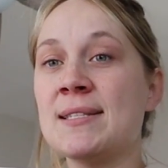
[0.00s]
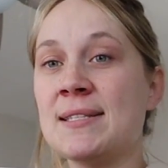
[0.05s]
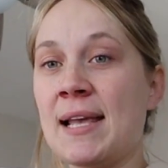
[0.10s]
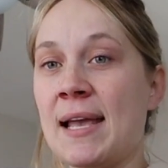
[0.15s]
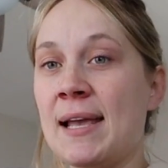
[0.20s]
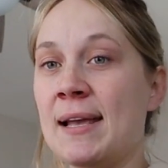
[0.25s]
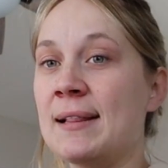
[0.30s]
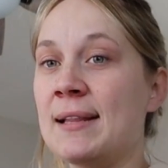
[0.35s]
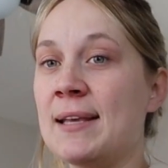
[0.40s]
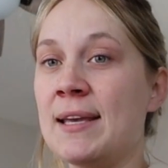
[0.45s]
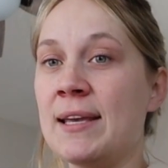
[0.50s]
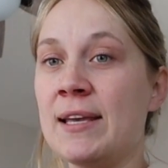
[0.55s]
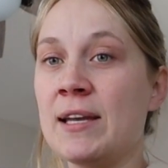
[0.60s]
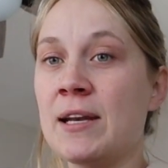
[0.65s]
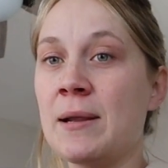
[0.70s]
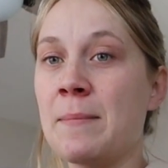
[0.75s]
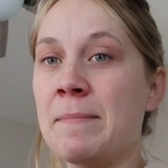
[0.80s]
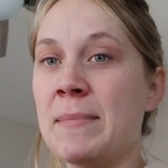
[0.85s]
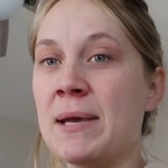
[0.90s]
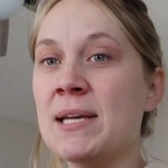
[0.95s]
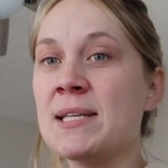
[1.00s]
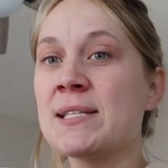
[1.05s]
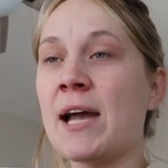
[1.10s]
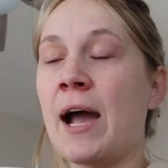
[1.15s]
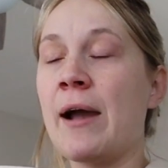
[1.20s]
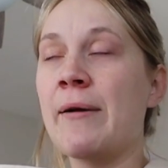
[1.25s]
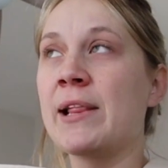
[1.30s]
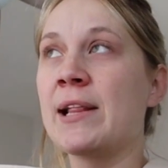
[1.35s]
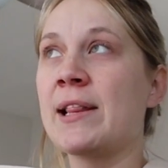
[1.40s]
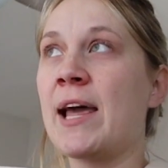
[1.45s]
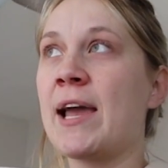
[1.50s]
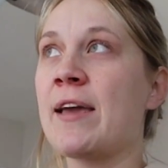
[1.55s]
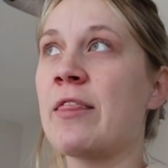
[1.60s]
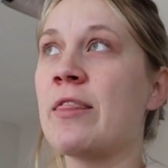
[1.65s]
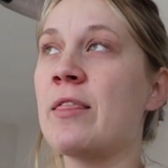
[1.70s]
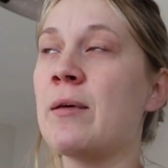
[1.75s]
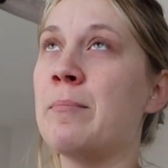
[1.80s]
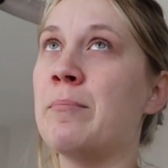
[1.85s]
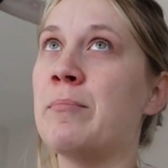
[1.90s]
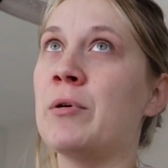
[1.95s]
Saline Mist. I really like
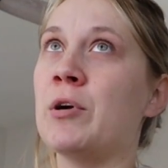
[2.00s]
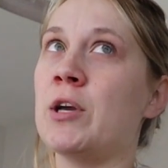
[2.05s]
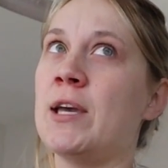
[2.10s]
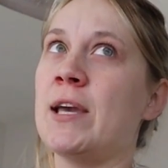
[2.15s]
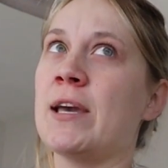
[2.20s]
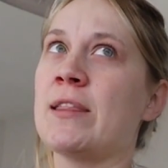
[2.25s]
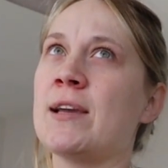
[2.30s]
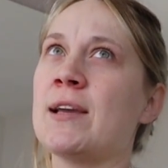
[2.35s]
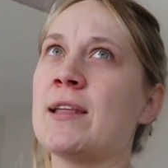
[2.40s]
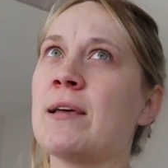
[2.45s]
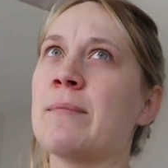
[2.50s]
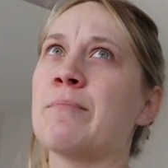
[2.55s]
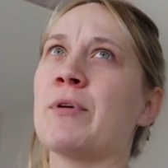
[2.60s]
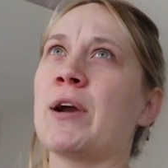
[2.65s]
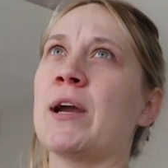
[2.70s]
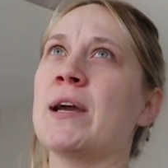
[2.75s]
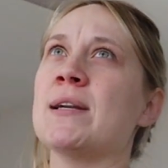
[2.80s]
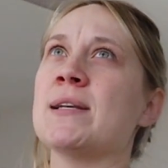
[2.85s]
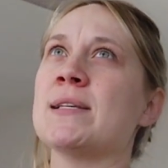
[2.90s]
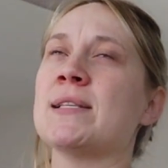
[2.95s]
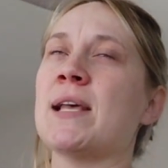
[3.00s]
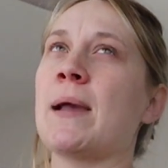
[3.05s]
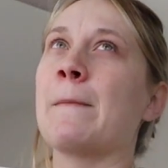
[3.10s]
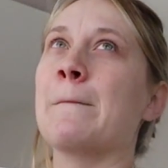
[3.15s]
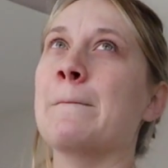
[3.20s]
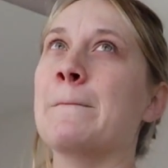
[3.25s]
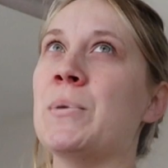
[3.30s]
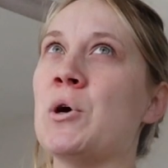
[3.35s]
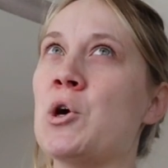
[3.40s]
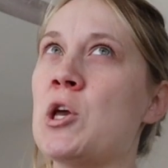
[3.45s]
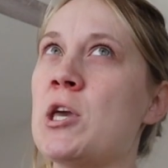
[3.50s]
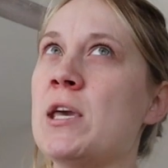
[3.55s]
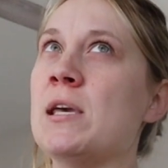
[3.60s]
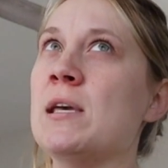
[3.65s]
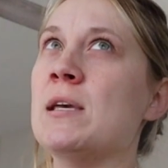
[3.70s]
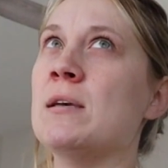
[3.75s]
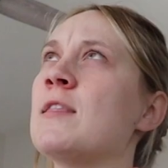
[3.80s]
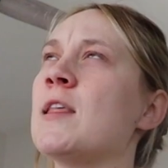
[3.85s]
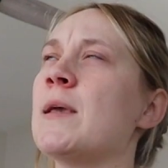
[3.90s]
the Boogie. I think the brand is like Boogie.